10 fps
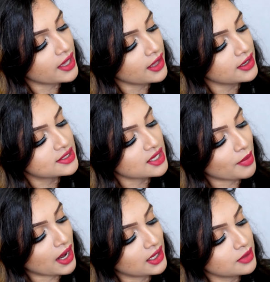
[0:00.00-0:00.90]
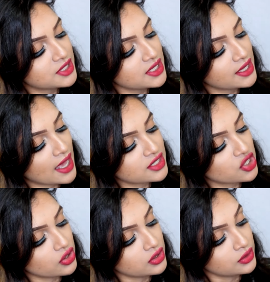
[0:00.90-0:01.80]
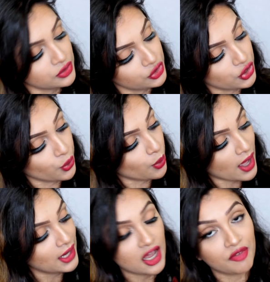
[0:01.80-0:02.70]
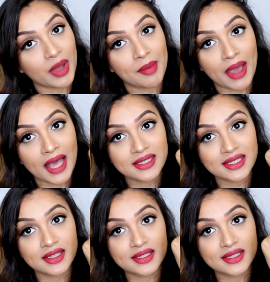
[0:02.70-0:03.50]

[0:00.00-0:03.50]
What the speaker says: Again, it's a matte lipstick. As you all know, I love my mattes.